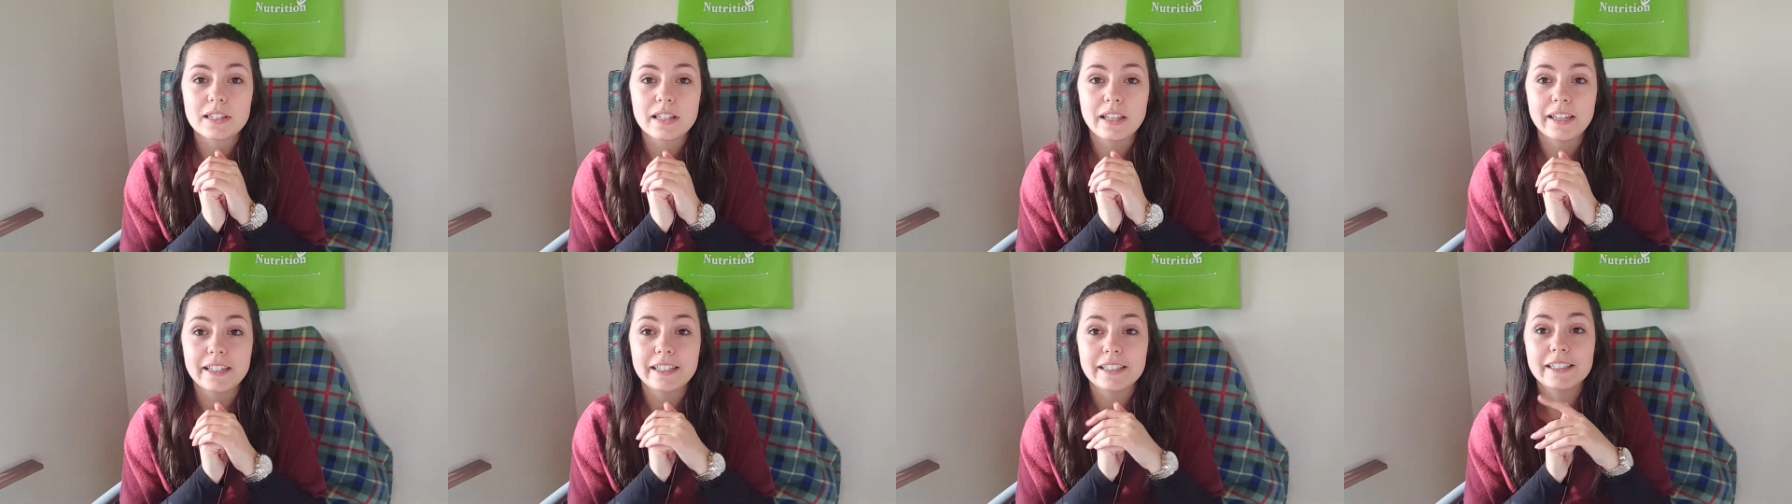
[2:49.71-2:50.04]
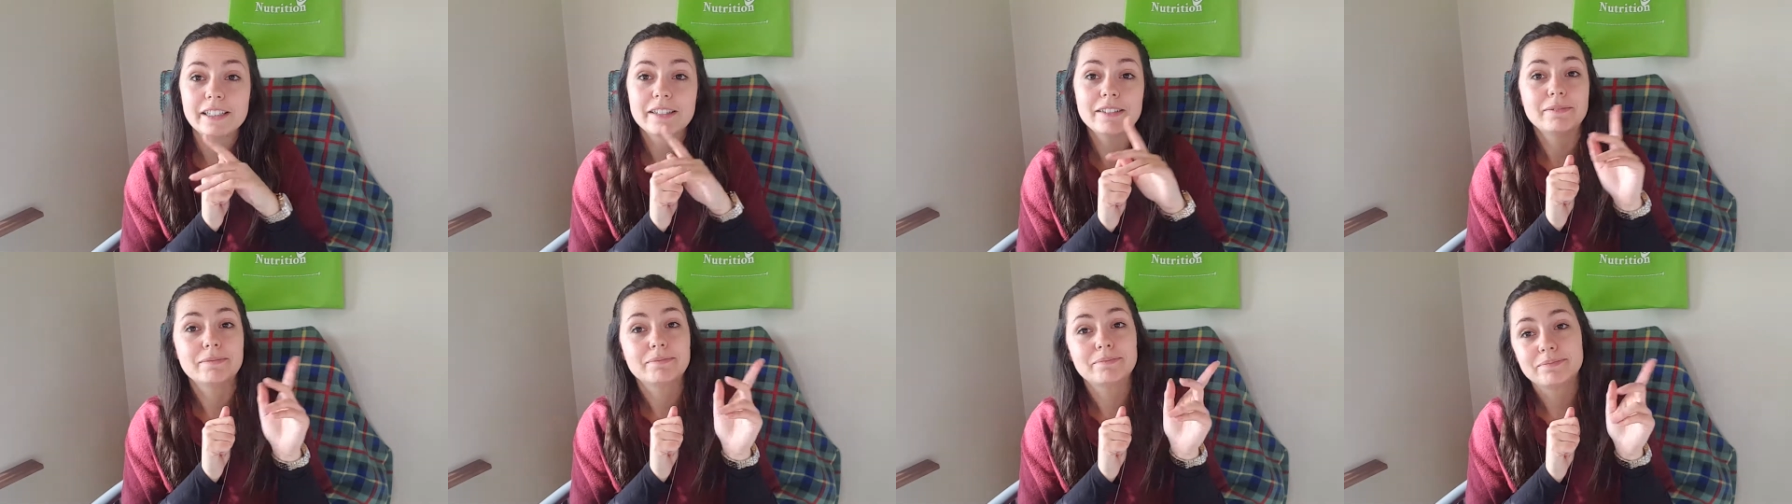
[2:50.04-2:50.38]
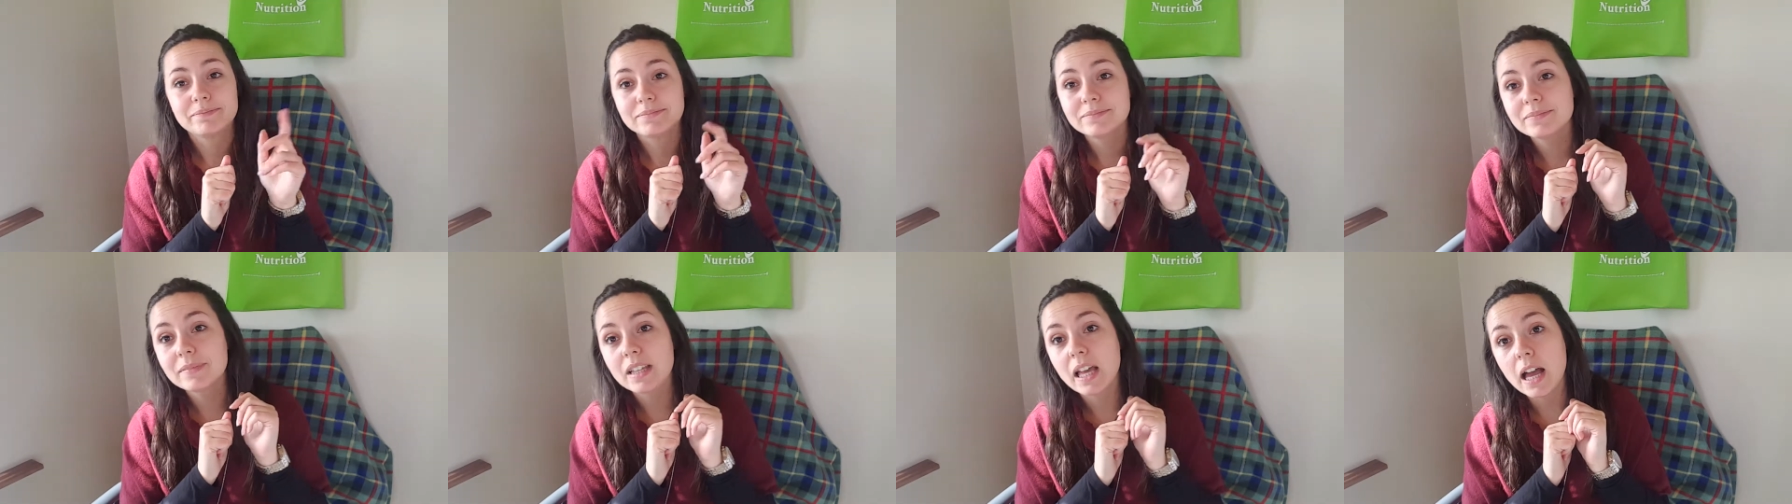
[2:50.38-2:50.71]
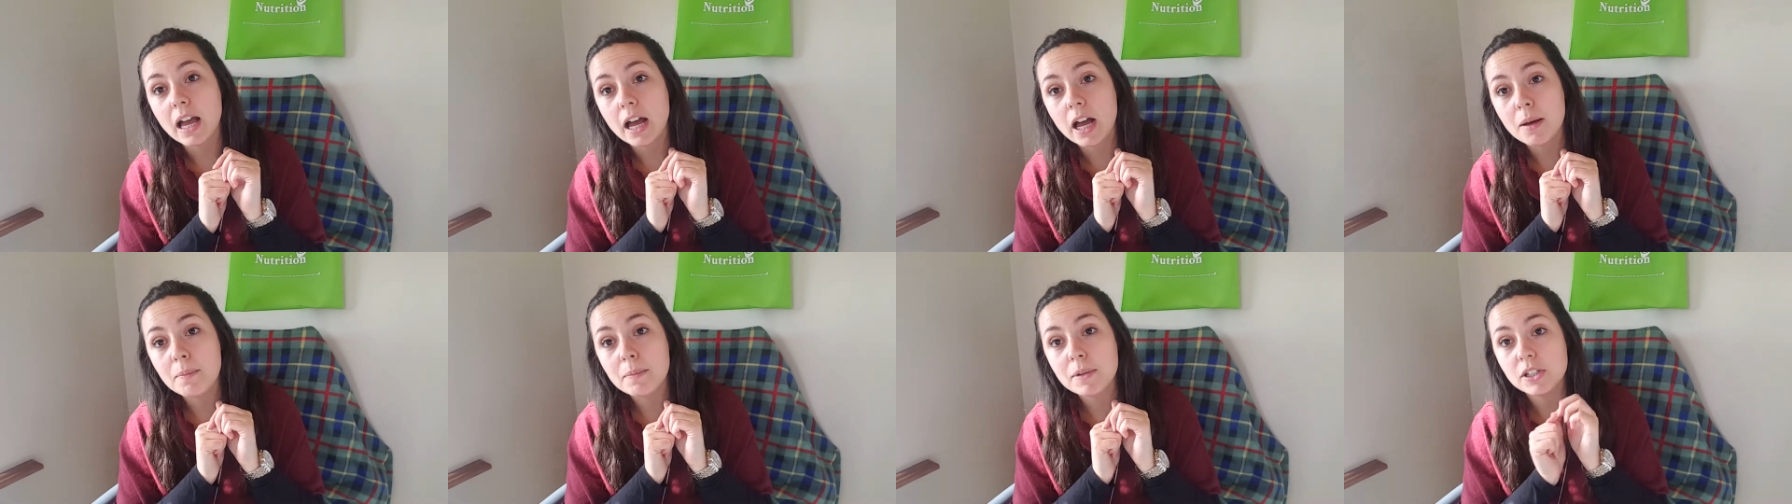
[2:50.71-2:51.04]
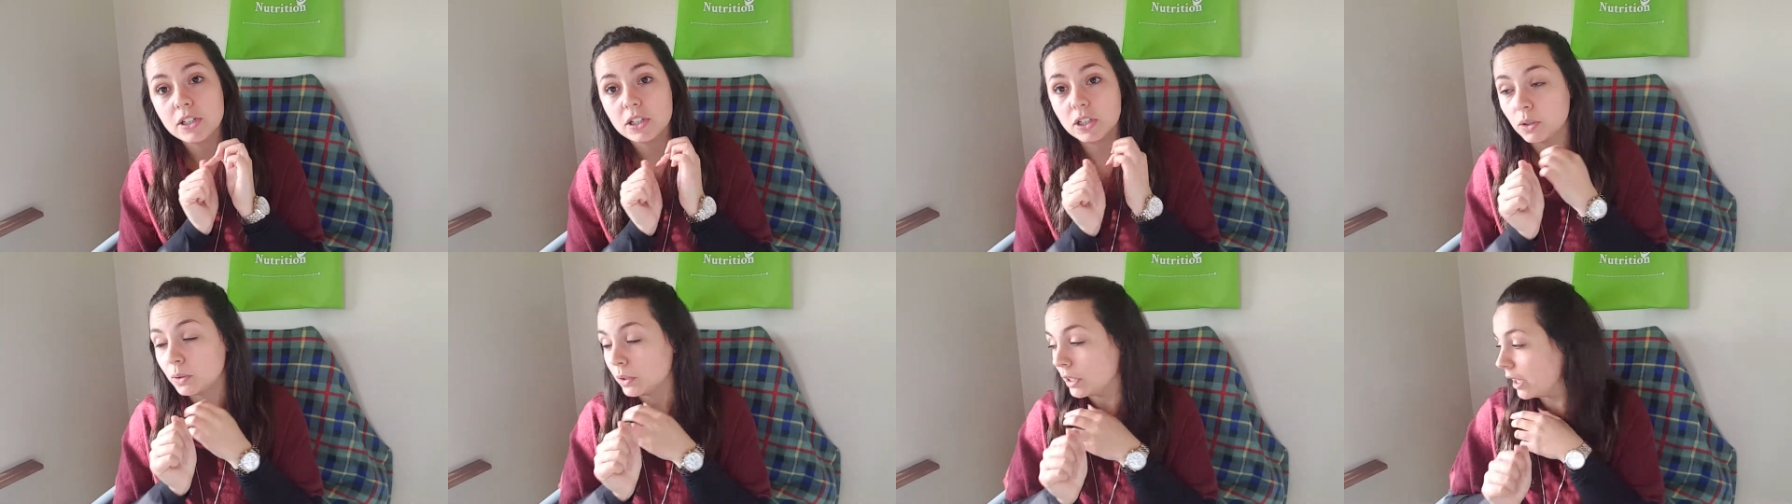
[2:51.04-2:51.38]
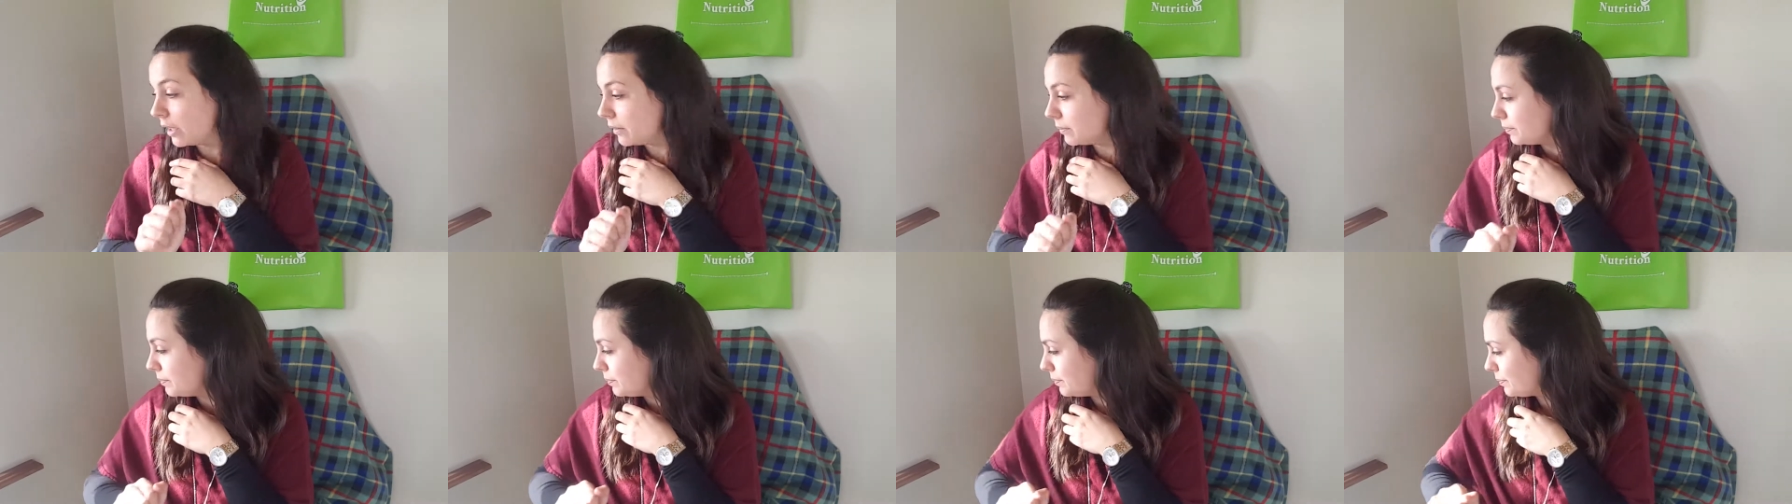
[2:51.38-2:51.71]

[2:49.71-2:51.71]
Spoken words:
like, I'm going to show you.